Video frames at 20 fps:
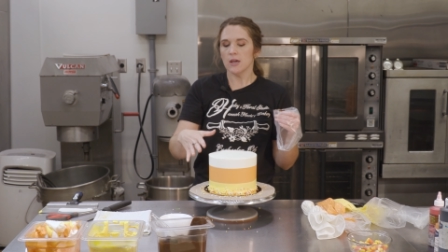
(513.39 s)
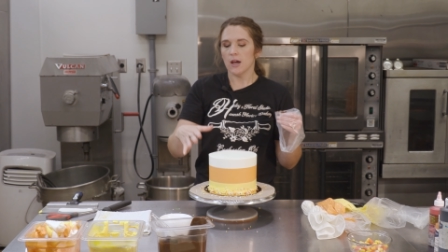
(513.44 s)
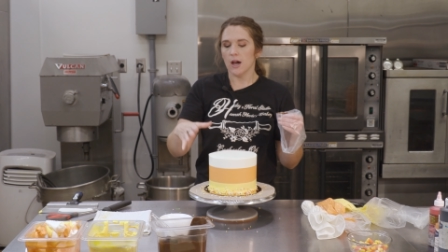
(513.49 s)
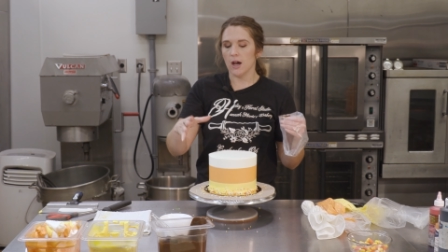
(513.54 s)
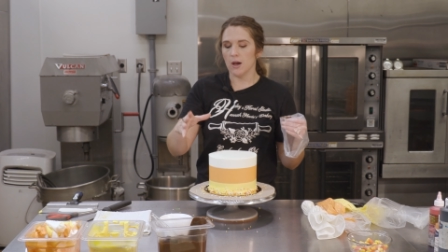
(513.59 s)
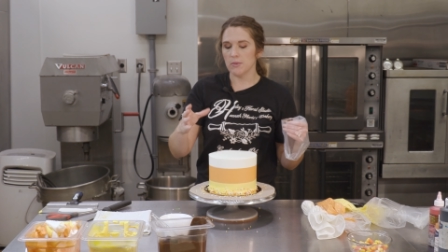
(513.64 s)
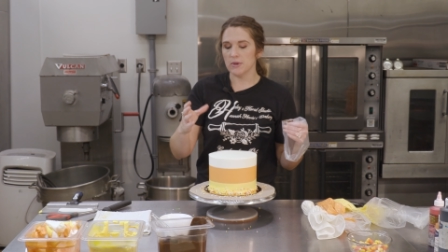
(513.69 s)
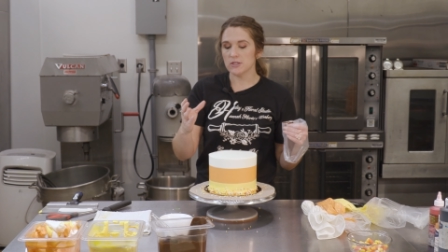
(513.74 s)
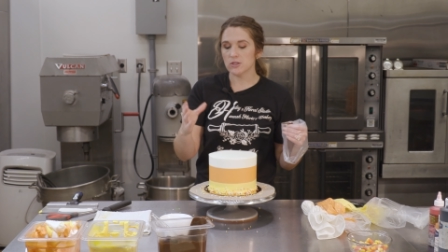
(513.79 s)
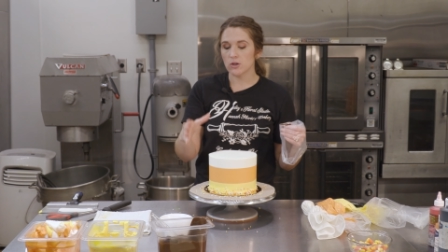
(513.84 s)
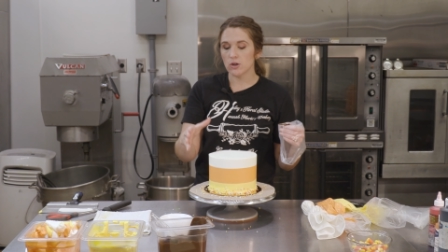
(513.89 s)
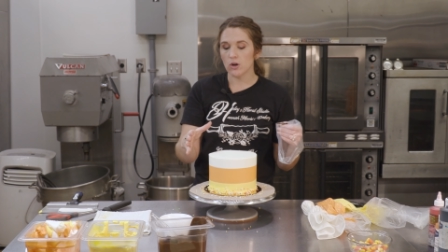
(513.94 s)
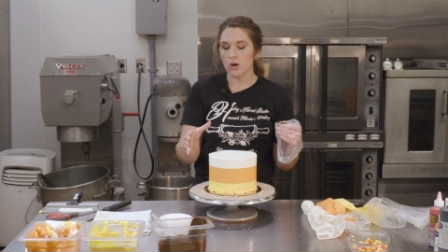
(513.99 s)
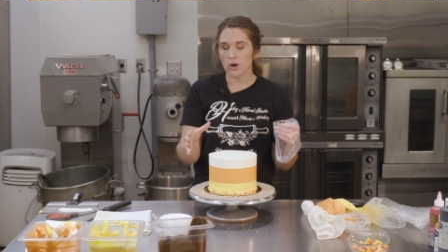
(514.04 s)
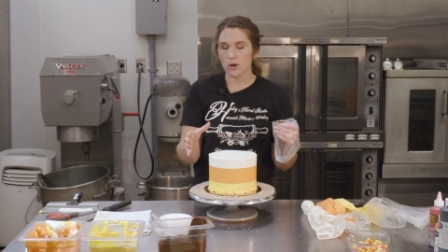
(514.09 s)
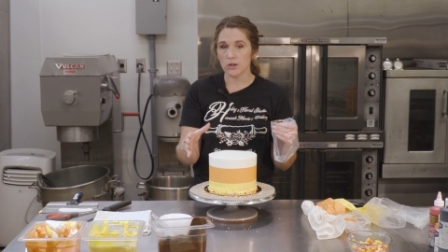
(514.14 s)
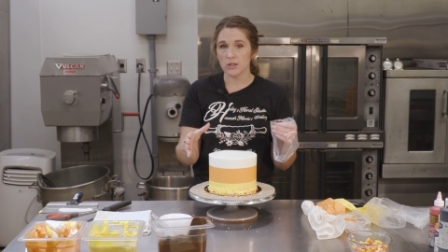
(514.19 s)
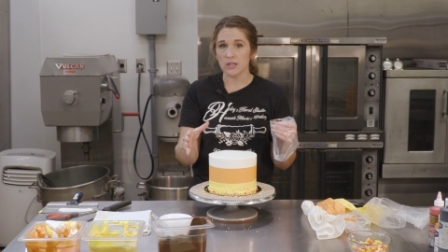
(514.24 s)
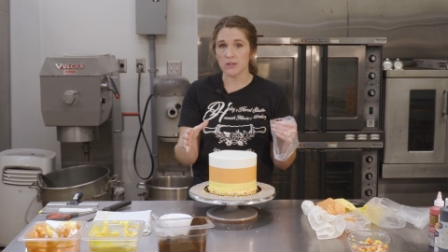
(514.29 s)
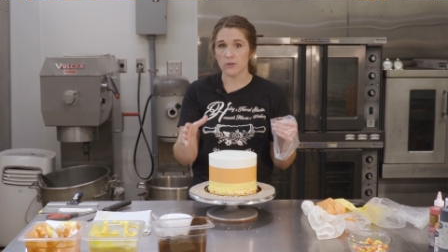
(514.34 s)
It's going to
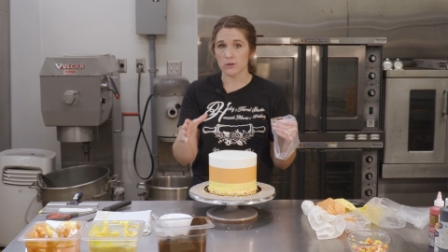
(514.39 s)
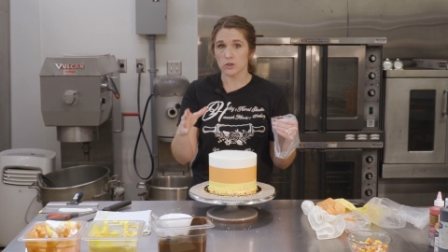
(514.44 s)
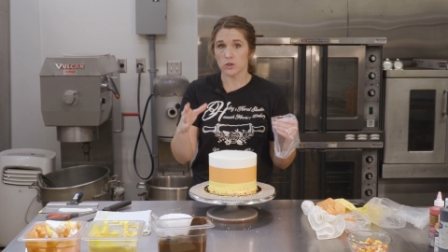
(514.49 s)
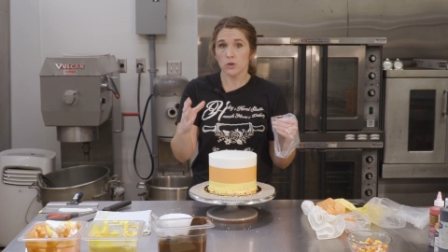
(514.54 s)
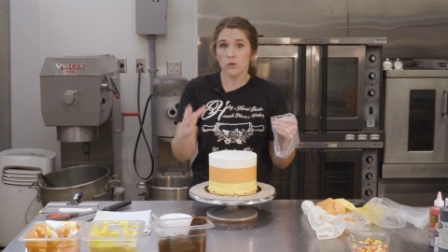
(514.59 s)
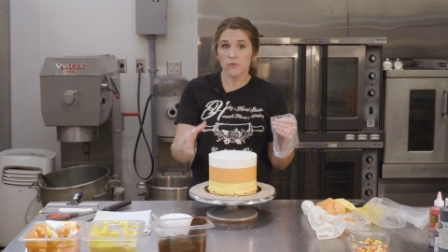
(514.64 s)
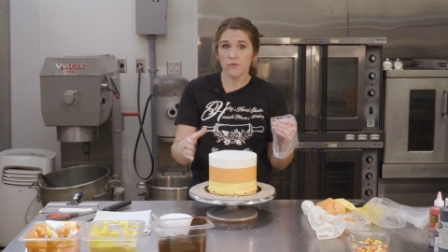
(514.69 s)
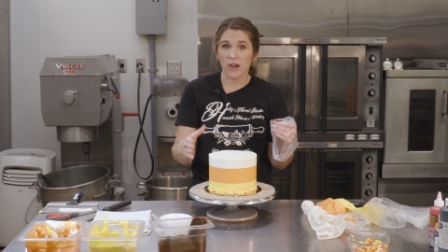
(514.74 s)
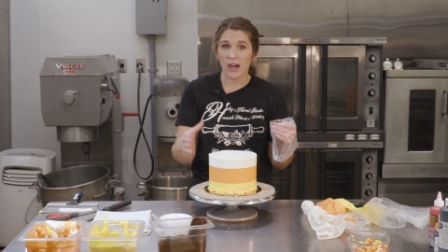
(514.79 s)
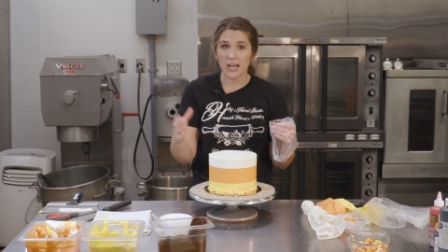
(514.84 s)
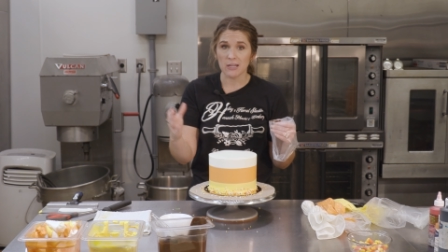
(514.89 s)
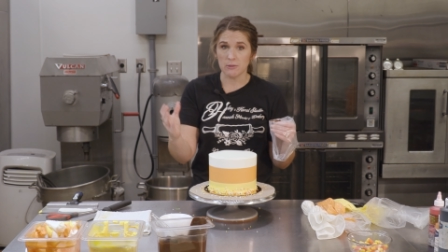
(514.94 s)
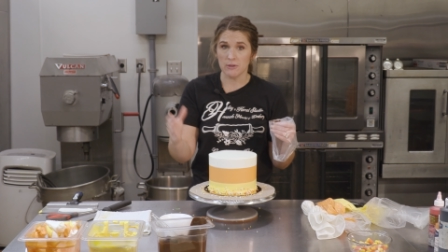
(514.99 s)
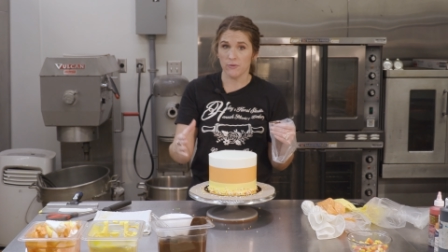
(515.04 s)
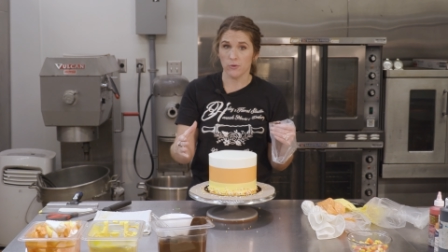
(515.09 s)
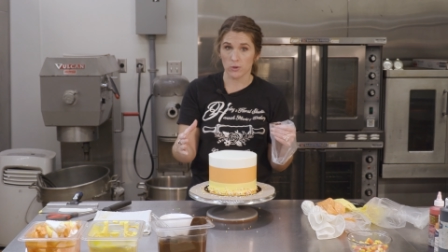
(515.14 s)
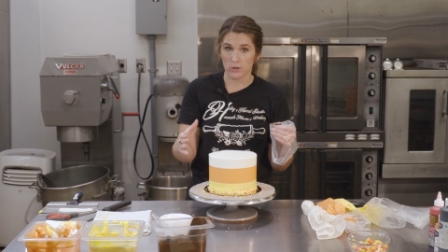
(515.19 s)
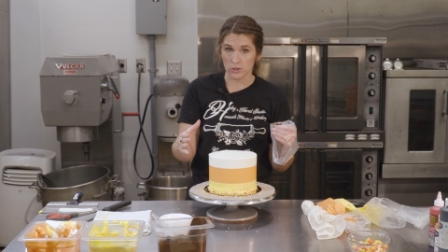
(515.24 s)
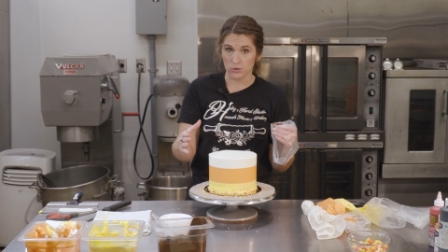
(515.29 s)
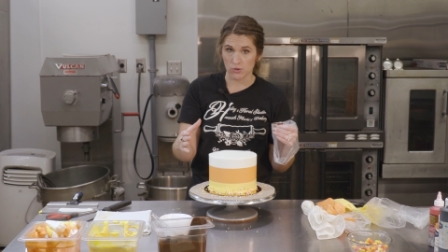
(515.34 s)
harden either too fast
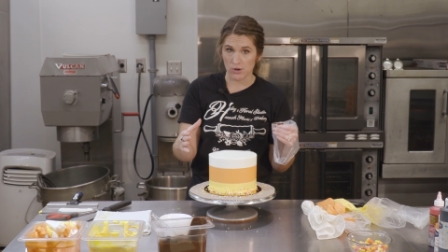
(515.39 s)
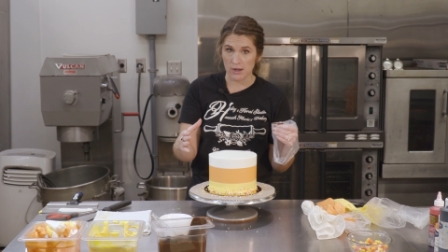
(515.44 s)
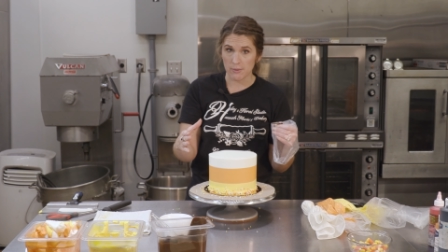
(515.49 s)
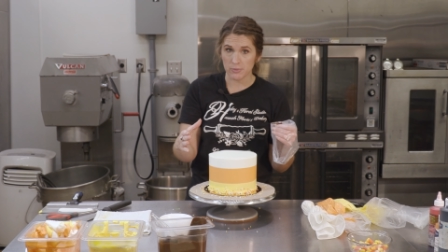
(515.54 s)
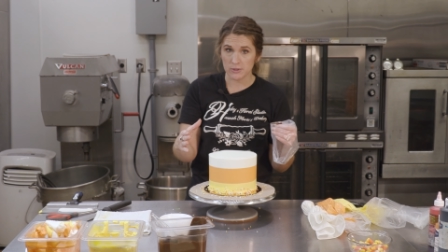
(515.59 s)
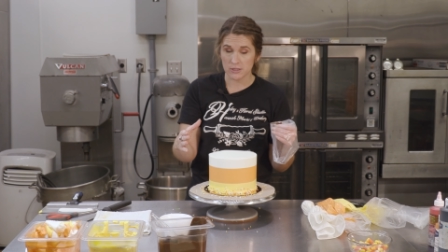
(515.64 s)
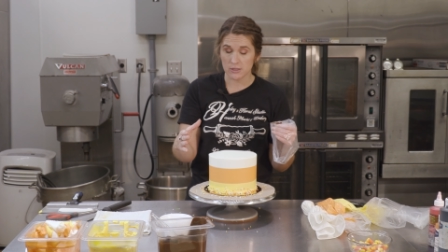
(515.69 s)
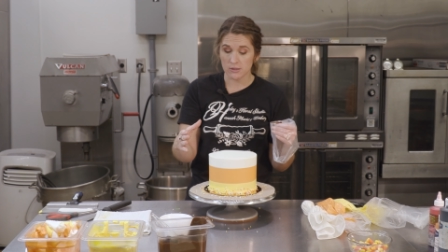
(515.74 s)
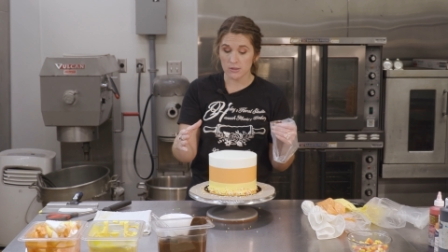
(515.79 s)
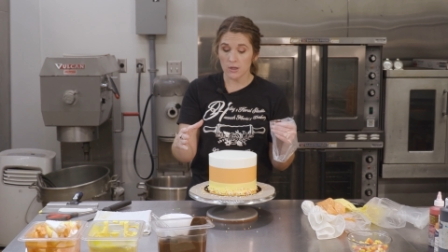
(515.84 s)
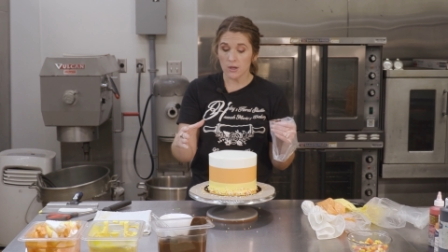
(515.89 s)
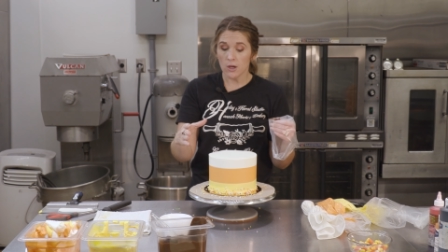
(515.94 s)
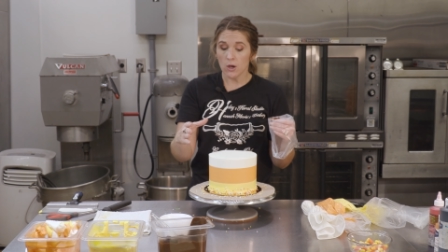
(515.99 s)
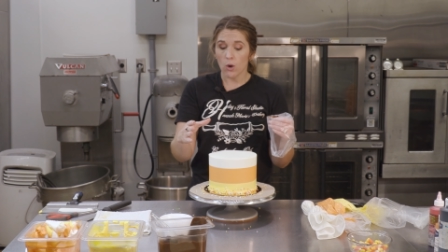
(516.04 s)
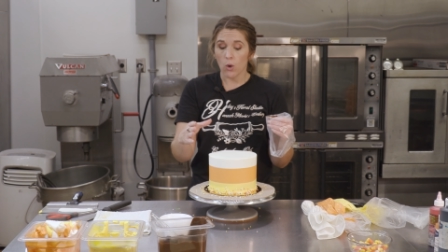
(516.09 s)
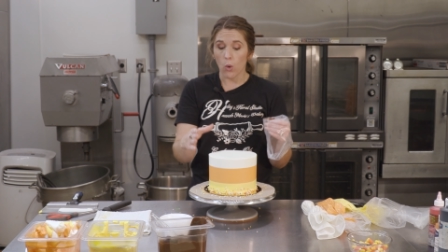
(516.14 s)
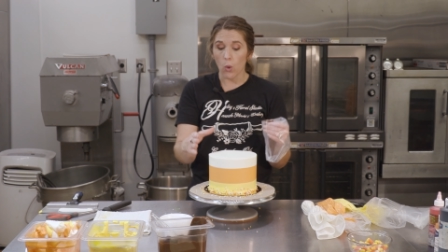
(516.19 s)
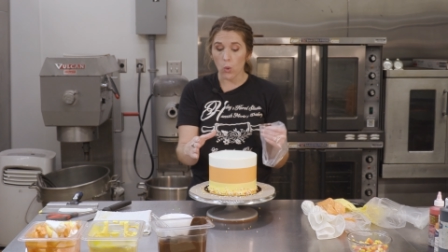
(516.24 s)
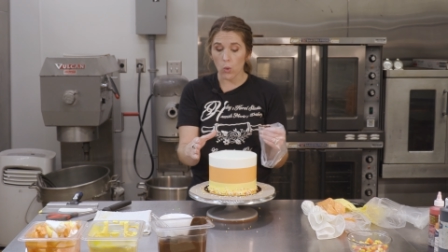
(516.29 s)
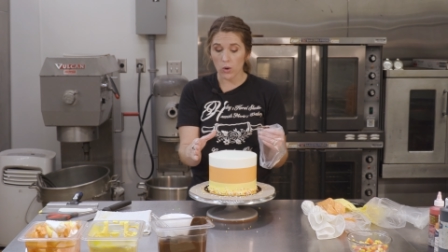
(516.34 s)
before it drips,
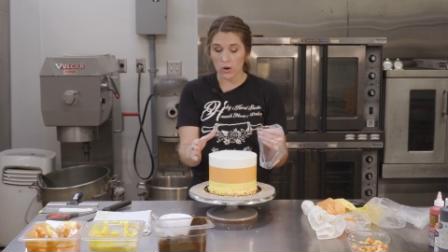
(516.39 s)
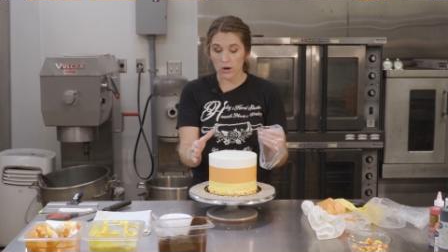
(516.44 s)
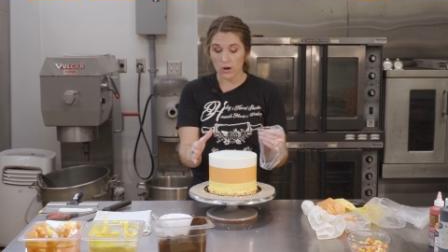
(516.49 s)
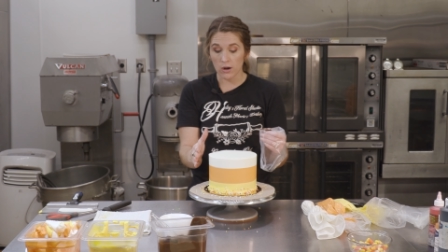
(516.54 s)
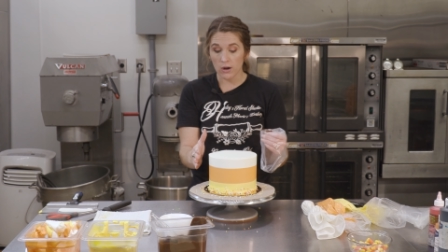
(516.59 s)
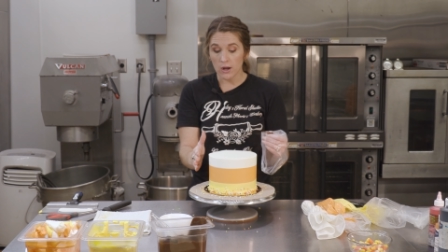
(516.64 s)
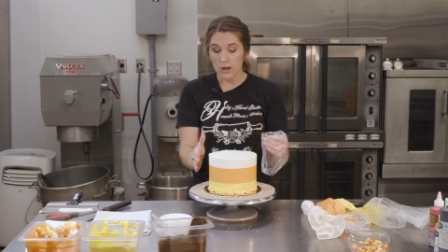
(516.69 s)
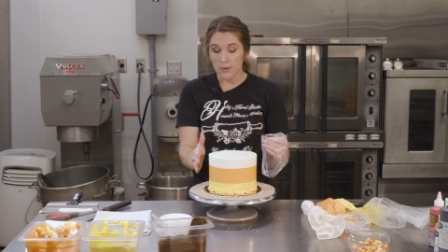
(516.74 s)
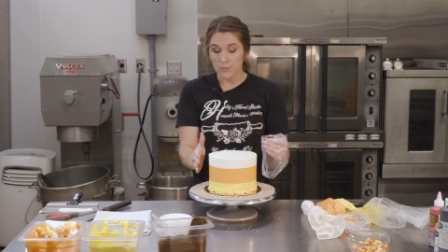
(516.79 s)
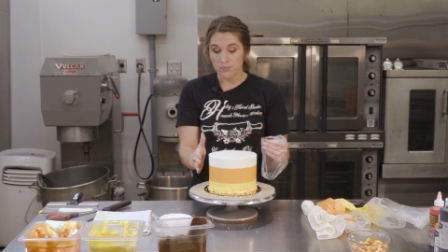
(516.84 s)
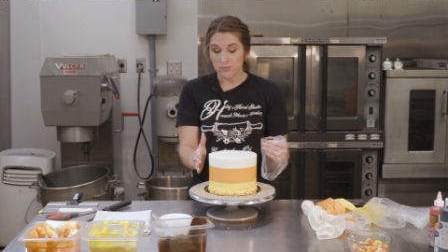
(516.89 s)
or